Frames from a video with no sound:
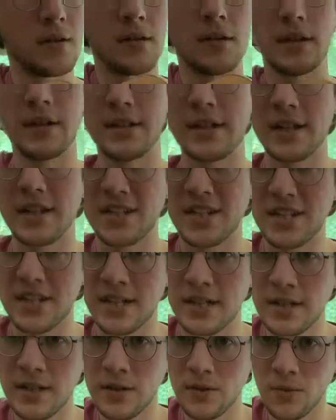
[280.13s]
It's like a
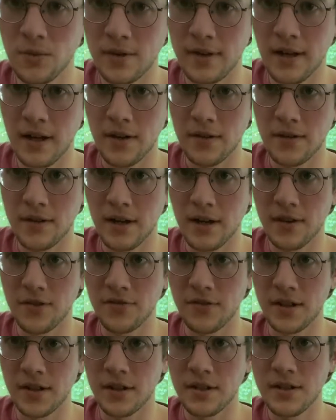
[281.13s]
C without the other
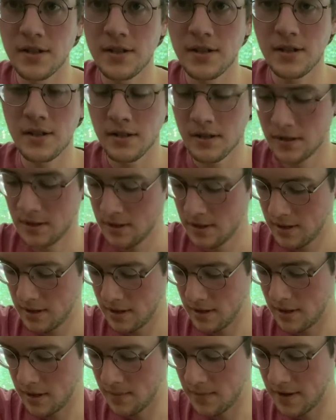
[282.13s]
fingers.
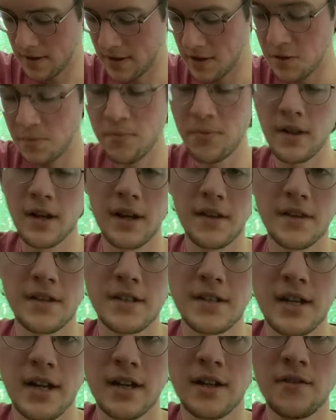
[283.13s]
And then you play the
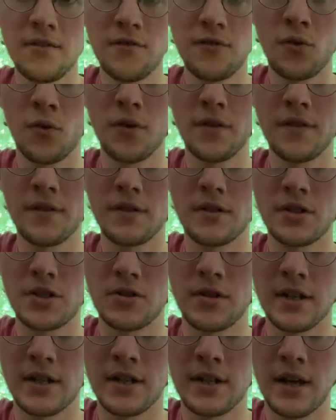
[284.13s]
2nd and 4th
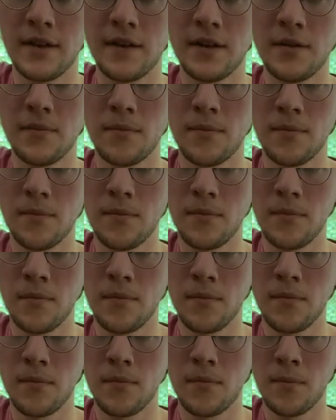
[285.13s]
string together,
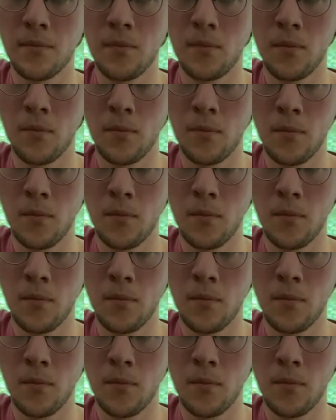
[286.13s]
and